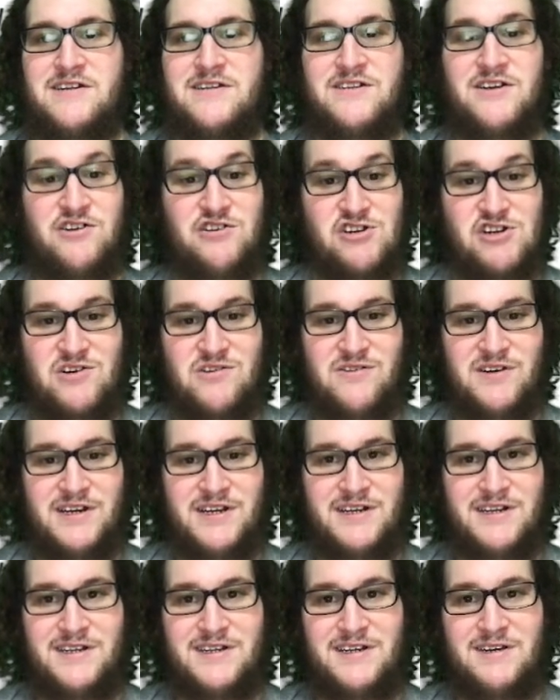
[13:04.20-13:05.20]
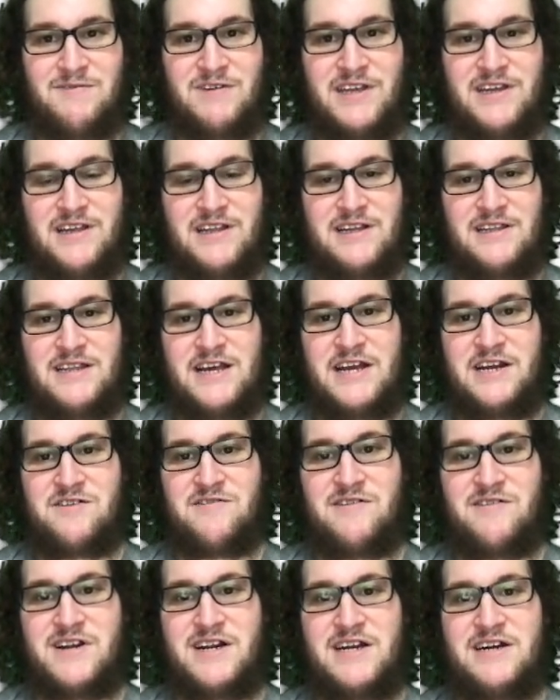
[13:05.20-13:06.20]
Dogecoin. I really like
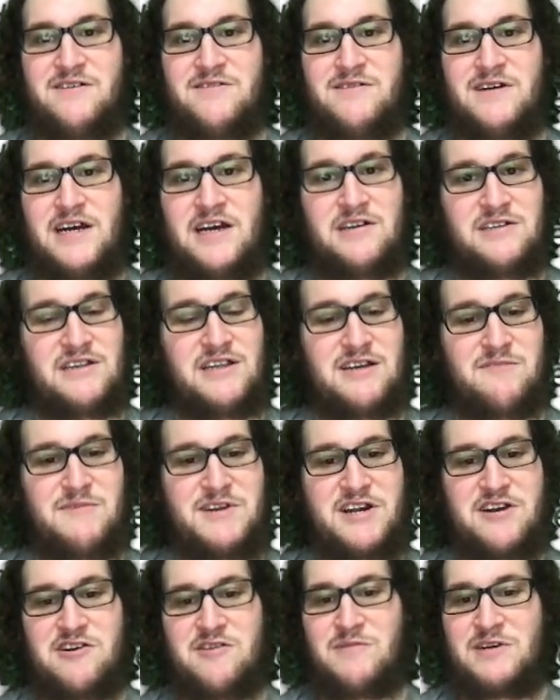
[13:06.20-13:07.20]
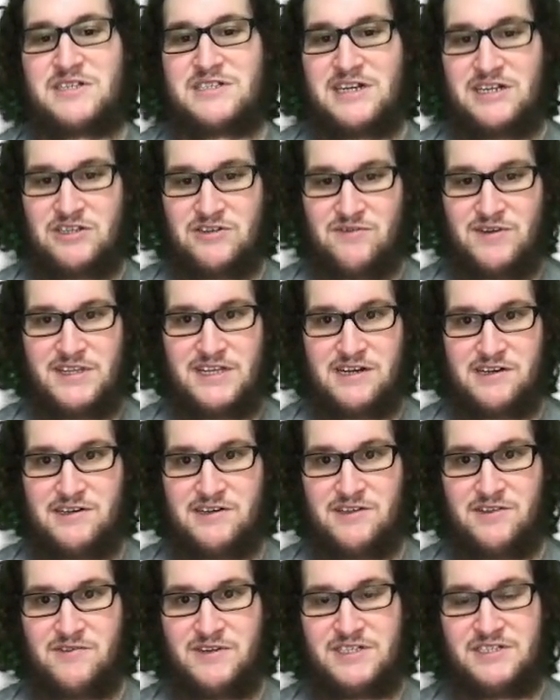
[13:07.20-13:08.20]
Litecoin right now. I also like Monero, but it's not doing that good
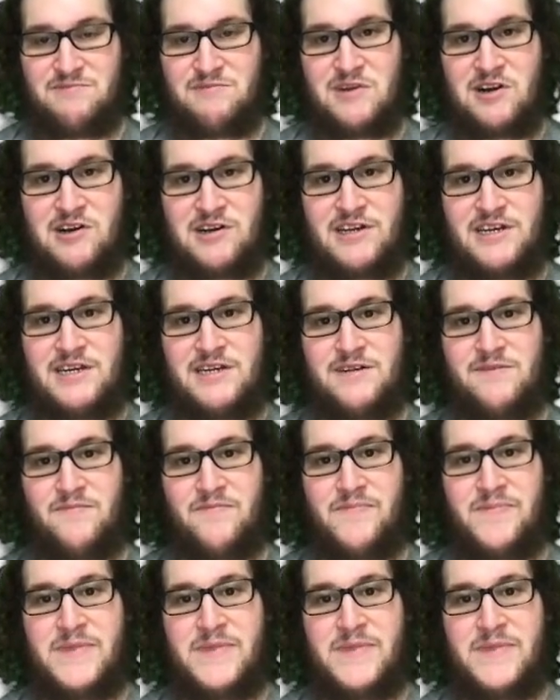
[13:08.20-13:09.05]
in the recent market.